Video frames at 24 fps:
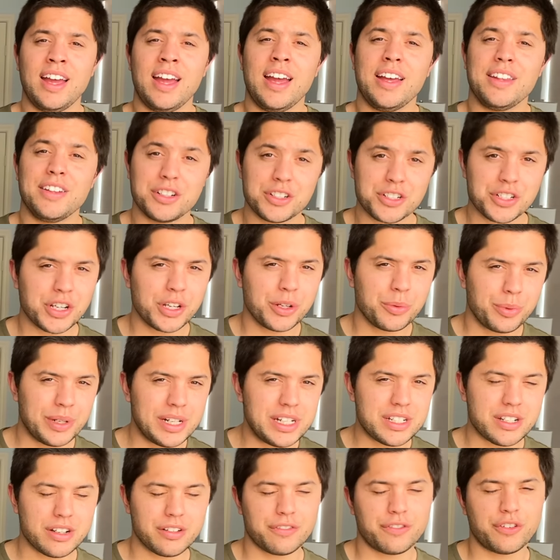and there's good
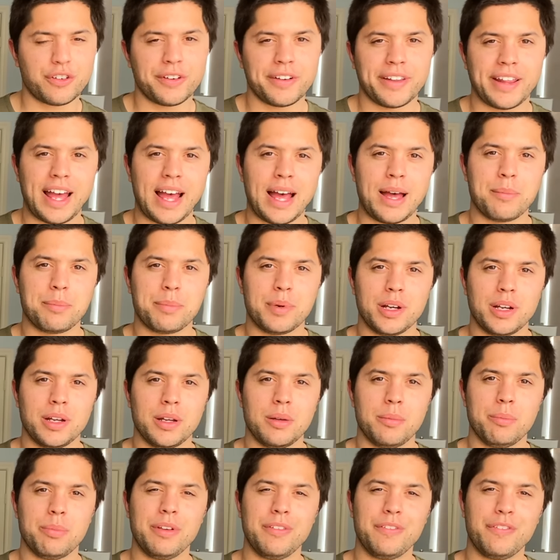reason for that.
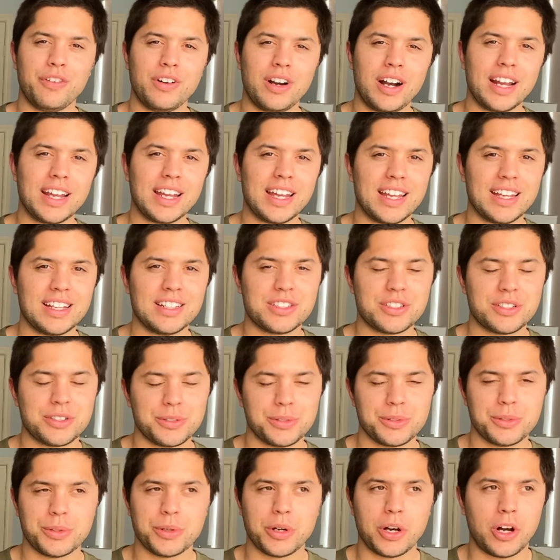But before I get
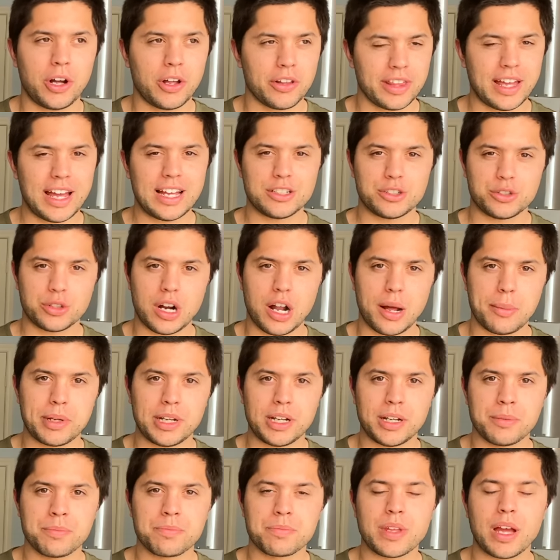into all that
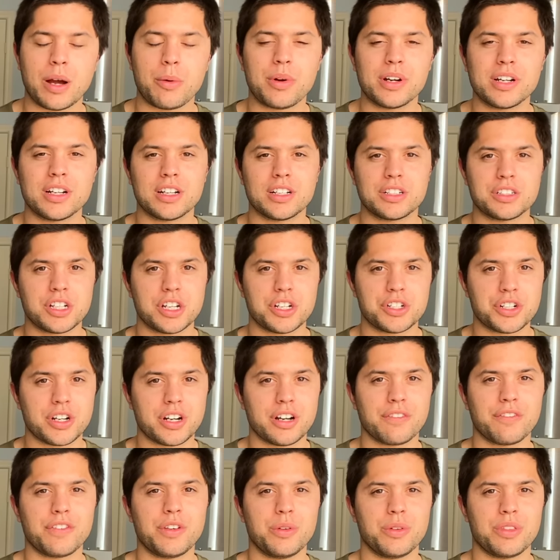drama, I wanted to touch
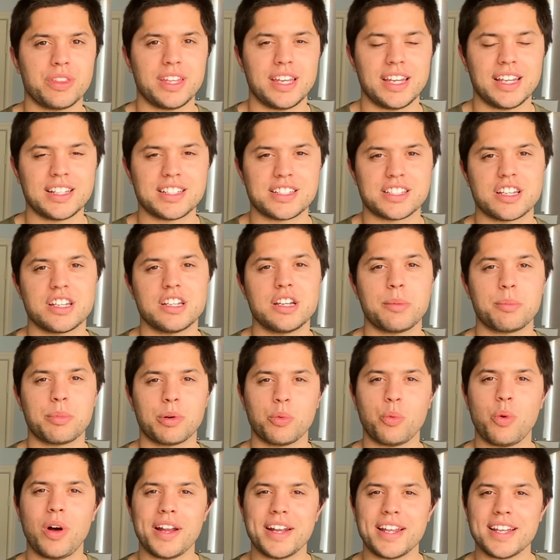on a few things.
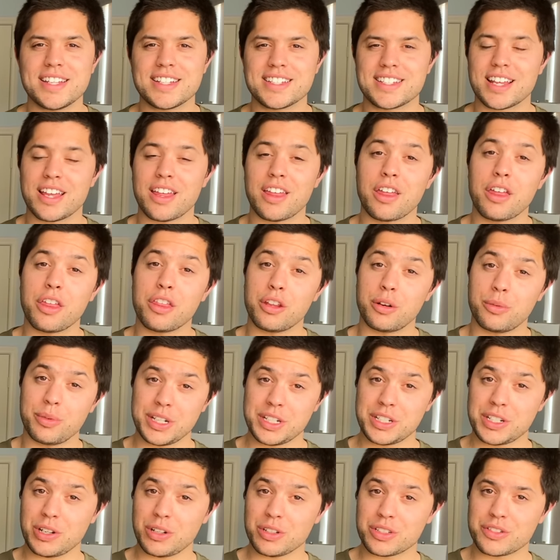Number one is the
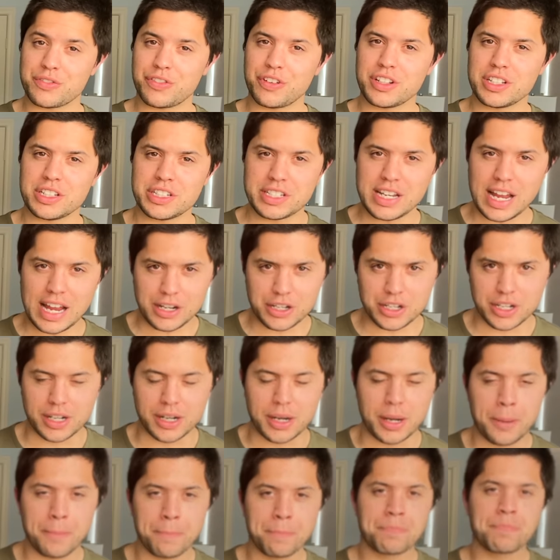results for the
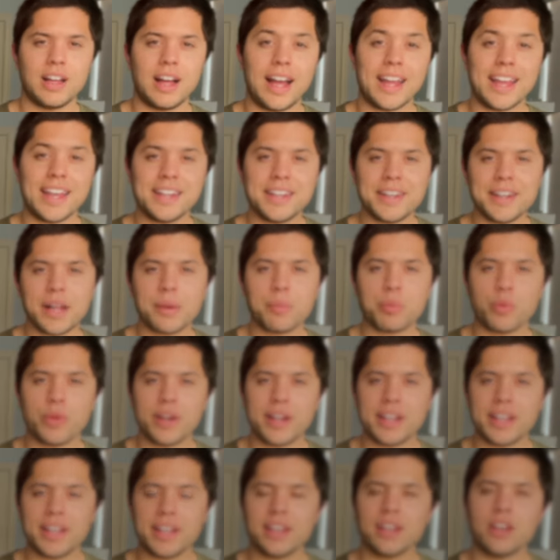session. I ended up
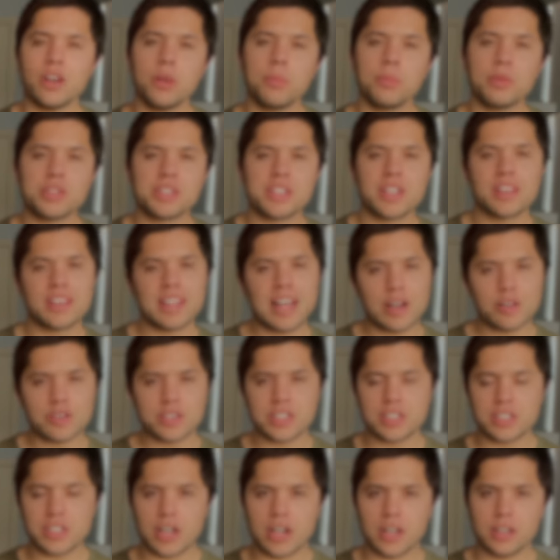winning almost one
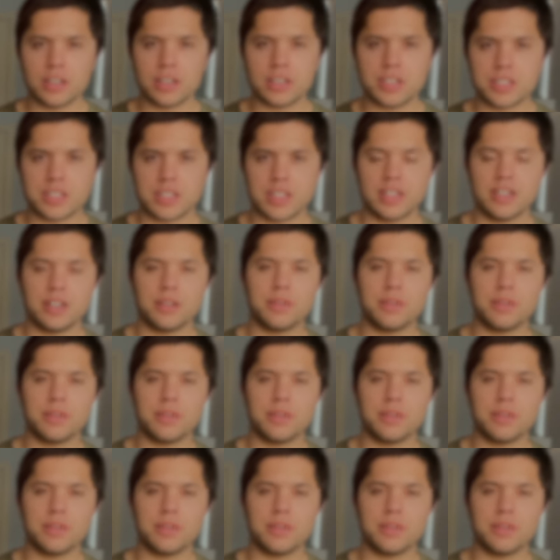thousand dollars in